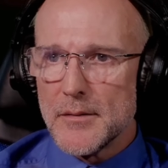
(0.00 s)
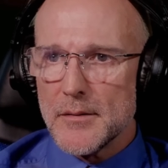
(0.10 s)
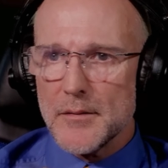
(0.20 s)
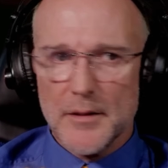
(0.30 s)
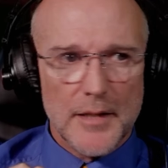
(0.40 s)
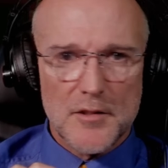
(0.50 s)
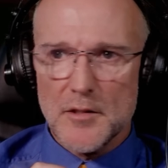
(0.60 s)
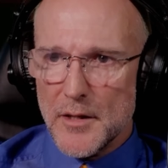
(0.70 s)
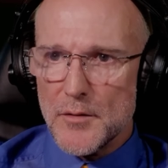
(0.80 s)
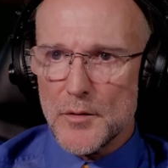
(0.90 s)
then that's
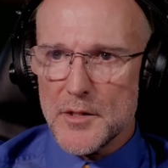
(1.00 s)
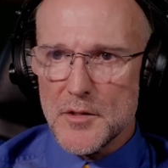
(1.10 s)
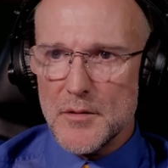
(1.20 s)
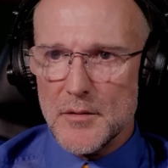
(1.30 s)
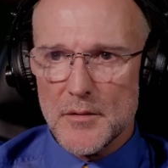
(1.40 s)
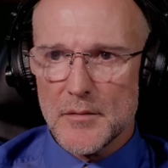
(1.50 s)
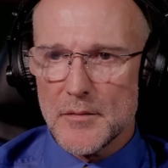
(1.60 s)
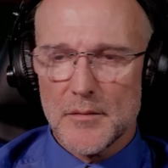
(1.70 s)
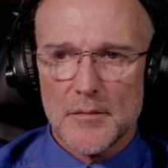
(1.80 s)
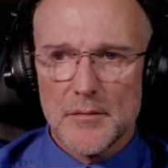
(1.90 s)
another reason
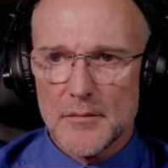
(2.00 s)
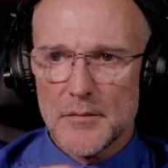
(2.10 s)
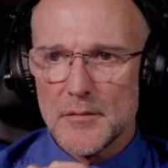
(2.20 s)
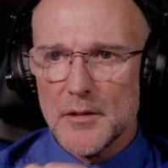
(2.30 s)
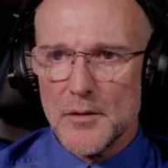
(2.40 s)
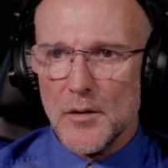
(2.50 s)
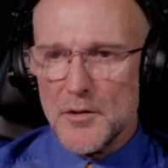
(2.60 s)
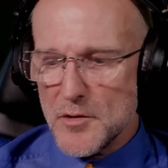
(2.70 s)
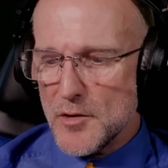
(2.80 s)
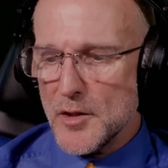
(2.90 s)
to not
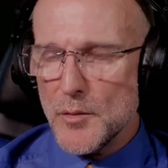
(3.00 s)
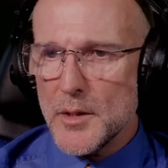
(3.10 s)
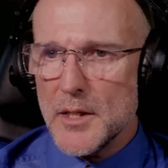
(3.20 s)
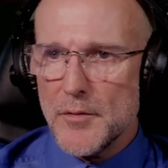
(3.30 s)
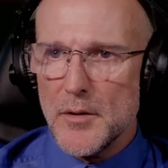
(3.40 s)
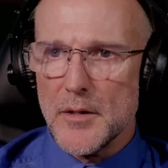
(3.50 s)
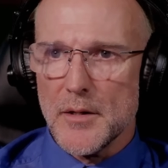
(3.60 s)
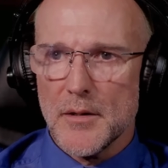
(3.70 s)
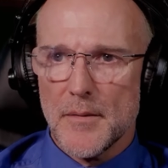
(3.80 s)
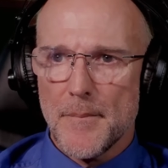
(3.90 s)
listen to you any further.
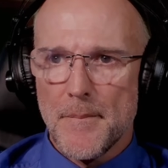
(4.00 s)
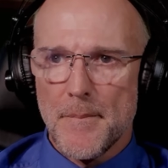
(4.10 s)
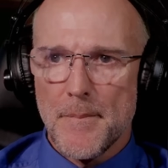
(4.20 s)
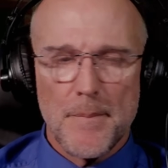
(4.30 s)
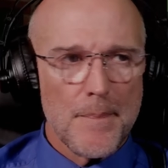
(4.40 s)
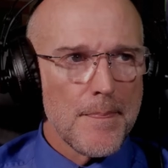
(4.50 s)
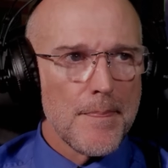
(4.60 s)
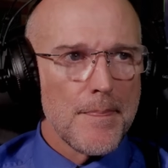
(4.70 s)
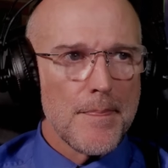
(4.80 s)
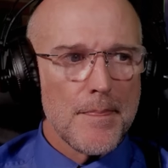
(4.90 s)

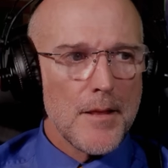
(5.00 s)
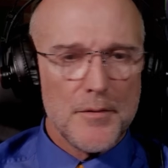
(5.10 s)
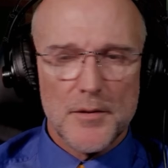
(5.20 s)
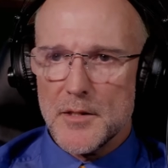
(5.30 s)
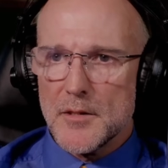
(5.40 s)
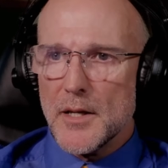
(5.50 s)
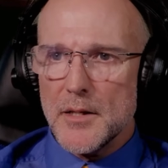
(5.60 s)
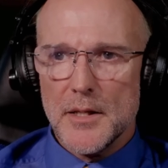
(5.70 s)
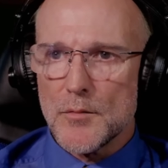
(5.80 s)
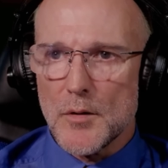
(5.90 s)
I think you're done
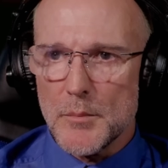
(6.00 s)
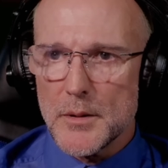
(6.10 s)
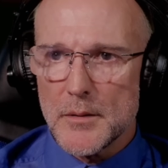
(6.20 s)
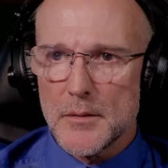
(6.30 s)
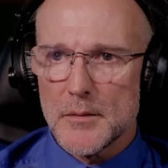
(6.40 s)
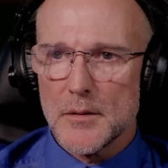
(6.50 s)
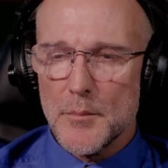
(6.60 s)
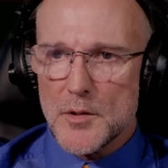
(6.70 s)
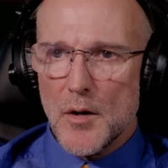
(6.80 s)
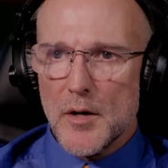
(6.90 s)
here, Rob. I'm
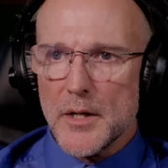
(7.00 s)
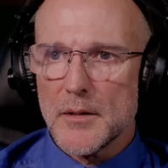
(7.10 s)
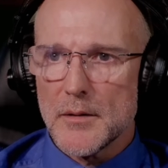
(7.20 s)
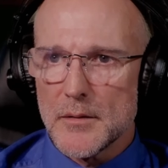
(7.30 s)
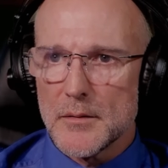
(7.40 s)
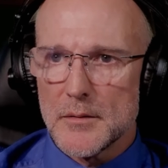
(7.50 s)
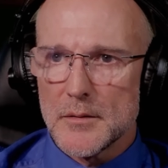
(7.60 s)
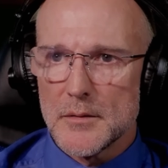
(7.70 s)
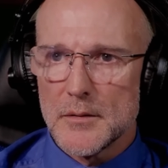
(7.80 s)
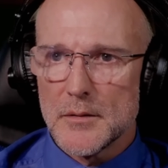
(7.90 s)
sorry.
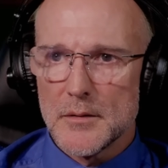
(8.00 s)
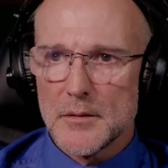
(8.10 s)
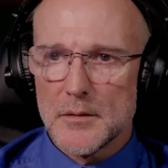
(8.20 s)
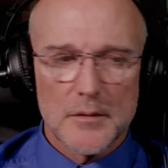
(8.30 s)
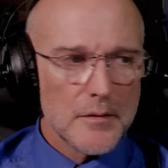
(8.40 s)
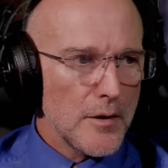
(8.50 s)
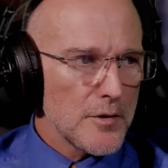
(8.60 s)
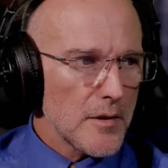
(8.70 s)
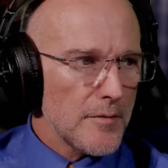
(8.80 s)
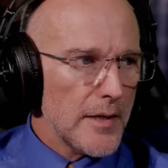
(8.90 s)
Those are
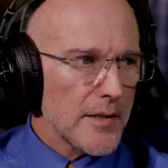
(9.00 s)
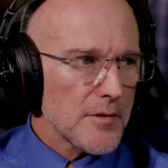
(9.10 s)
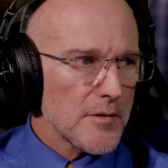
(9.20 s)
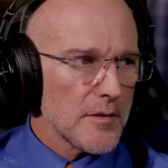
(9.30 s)
the facts.